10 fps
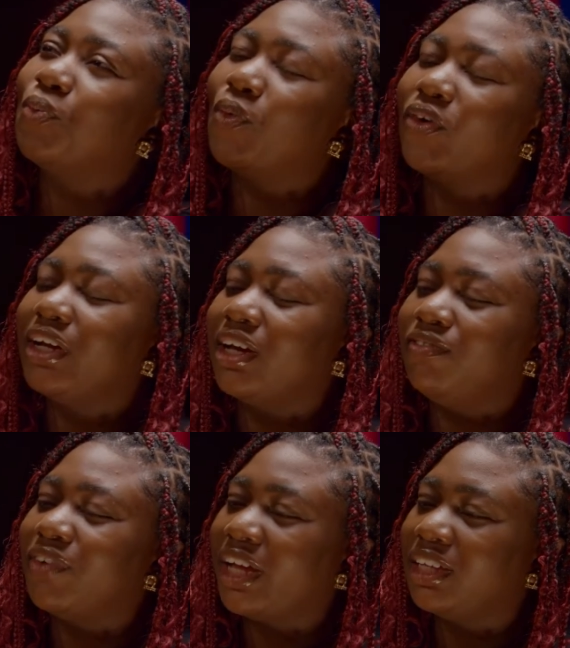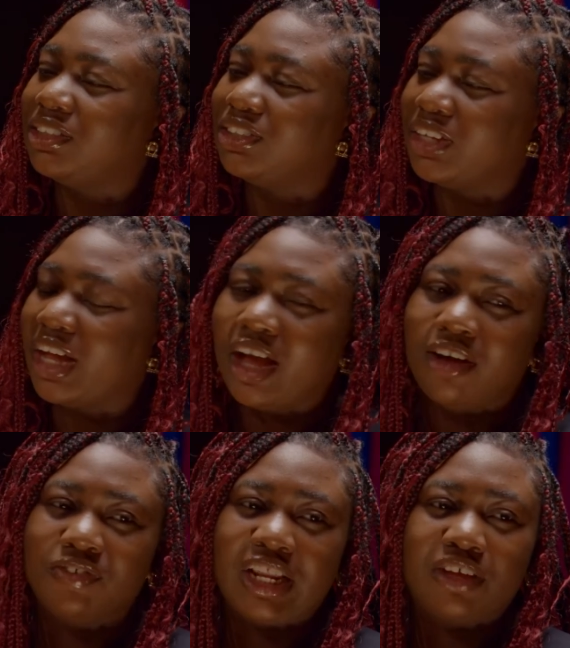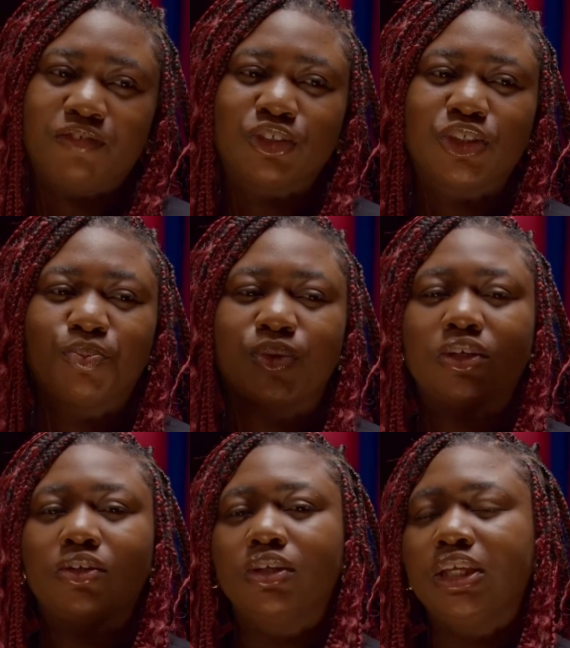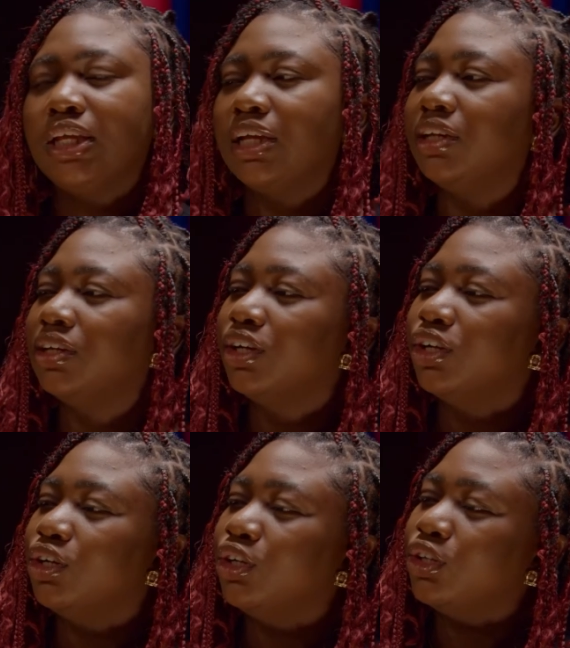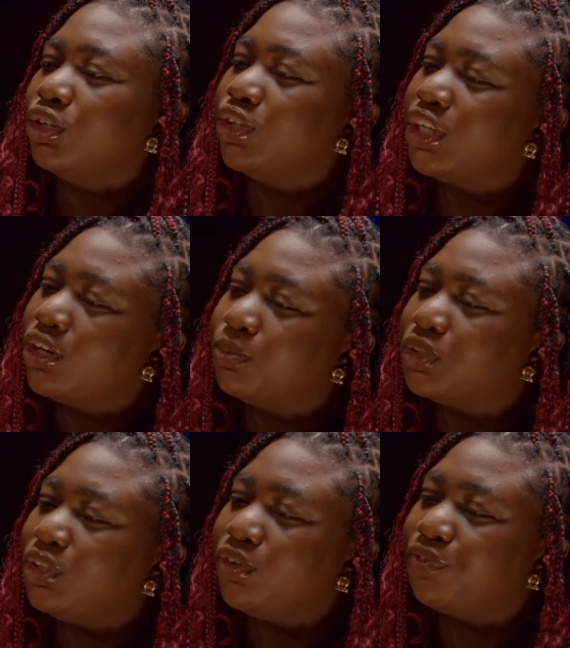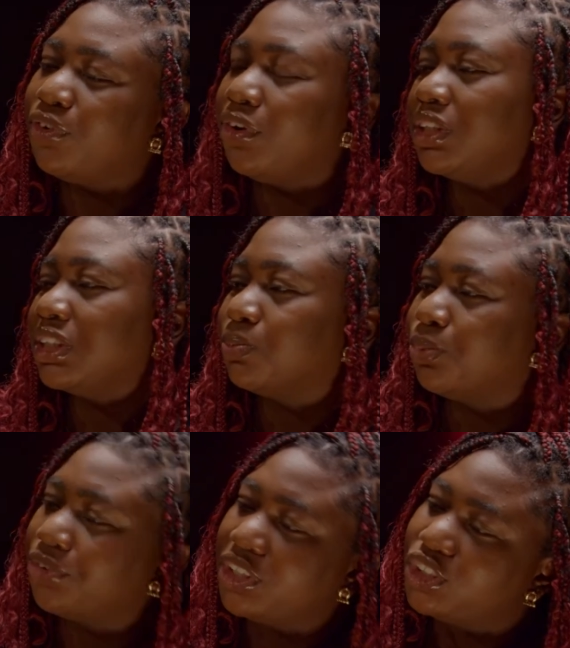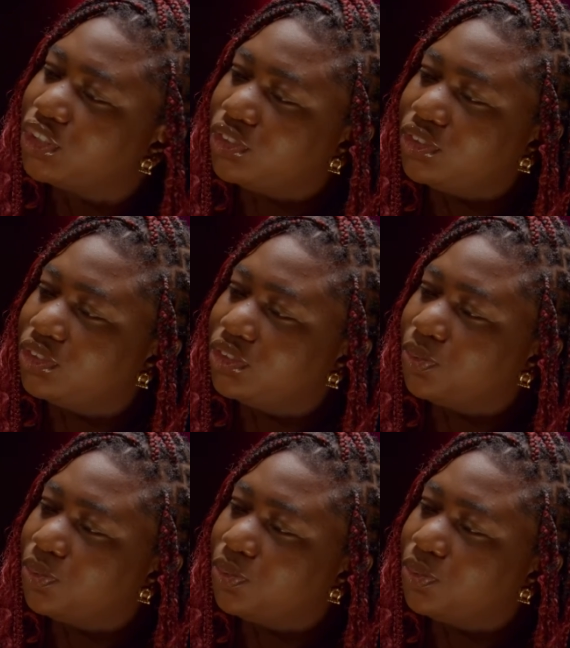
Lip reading: one advice you have, like, for someone looking up to you for inspiration?